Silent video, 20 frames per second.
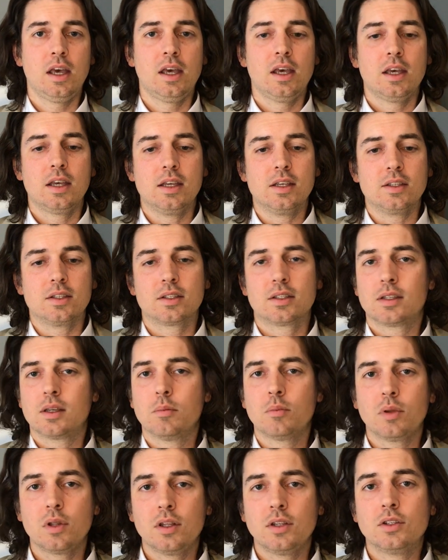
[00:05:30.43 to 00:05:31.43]
is
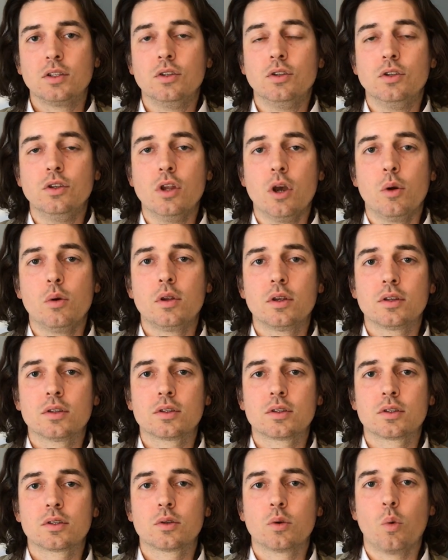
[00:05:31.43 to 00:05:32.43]
simply to
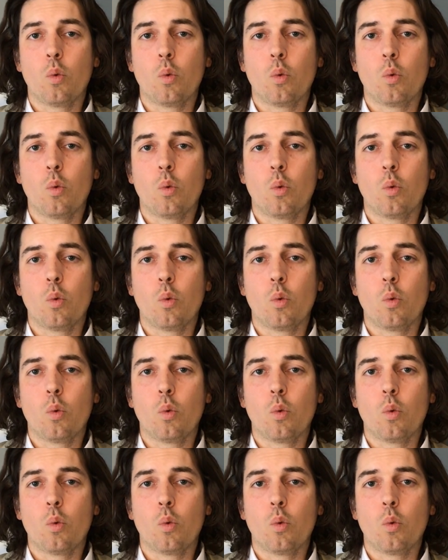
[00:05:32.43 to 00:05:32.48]
notice